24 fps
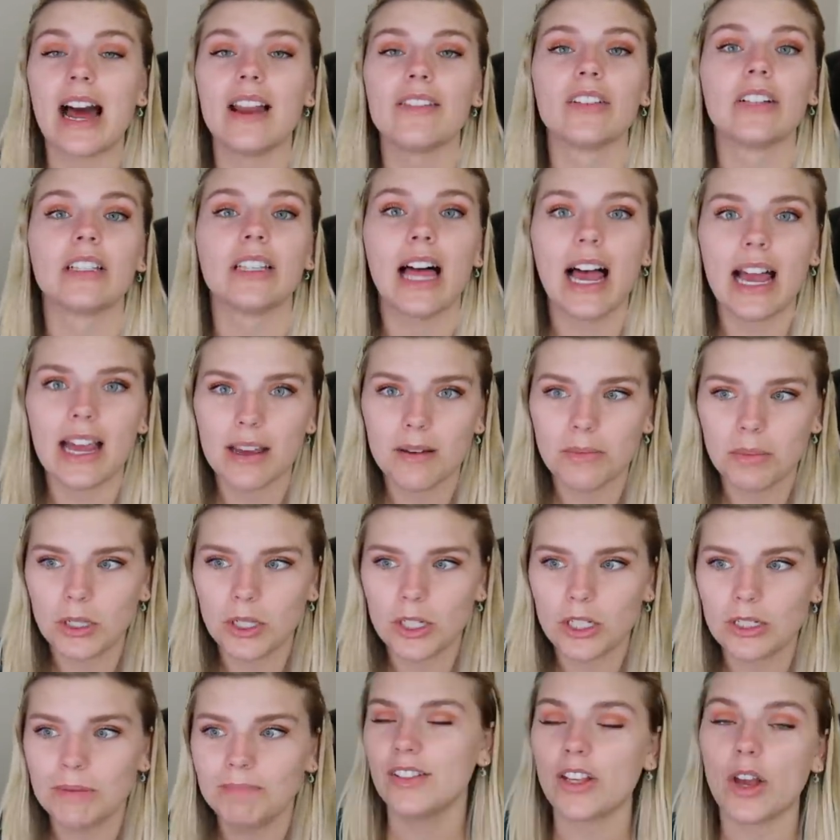
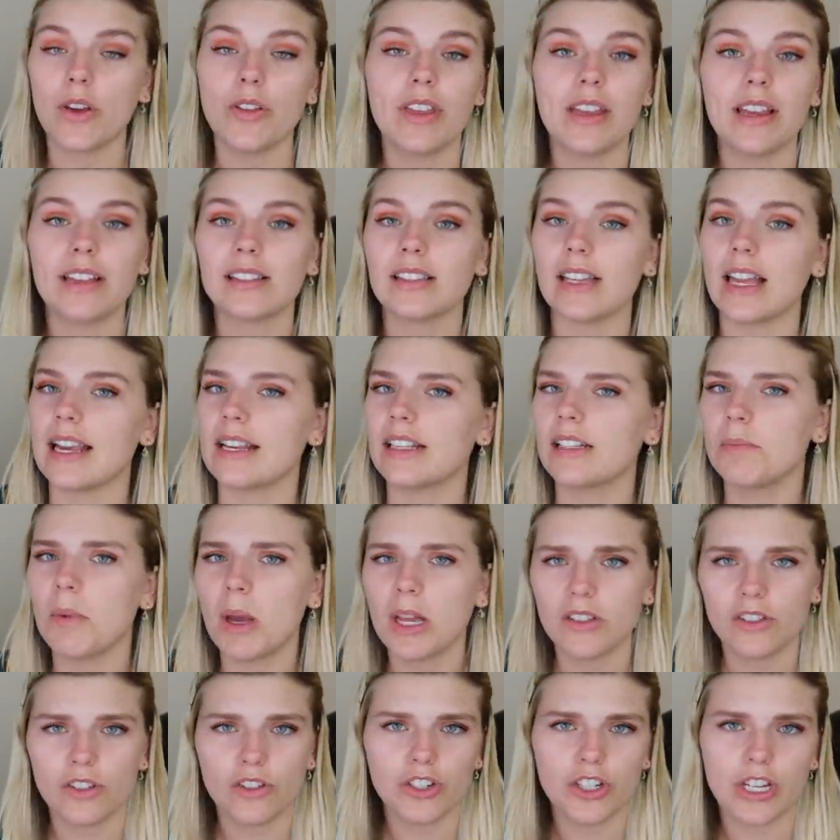unreliable, so things like
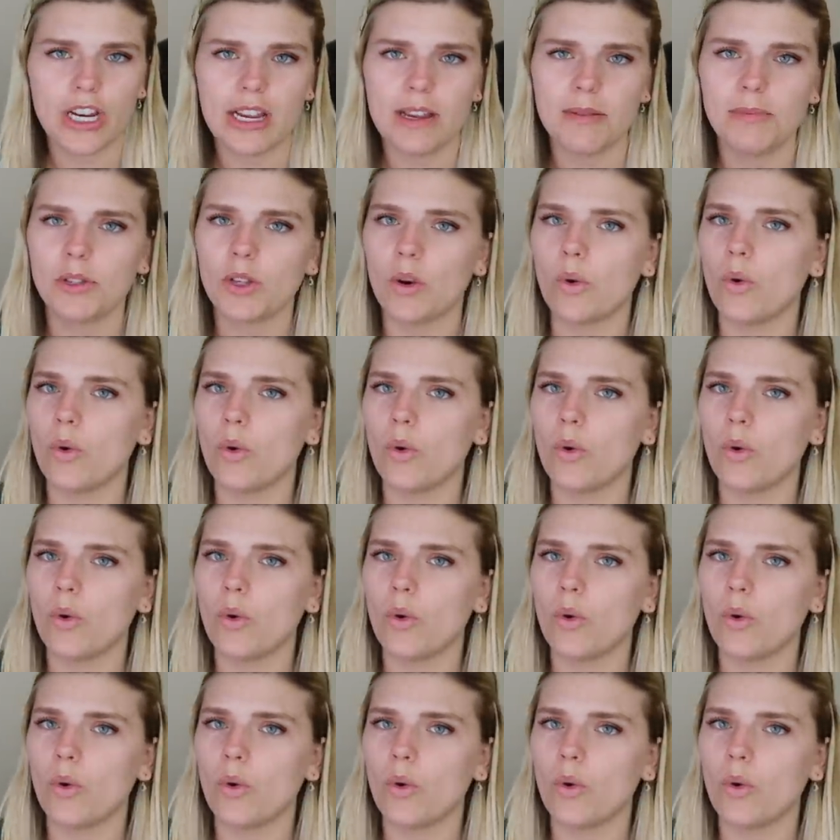sponsorships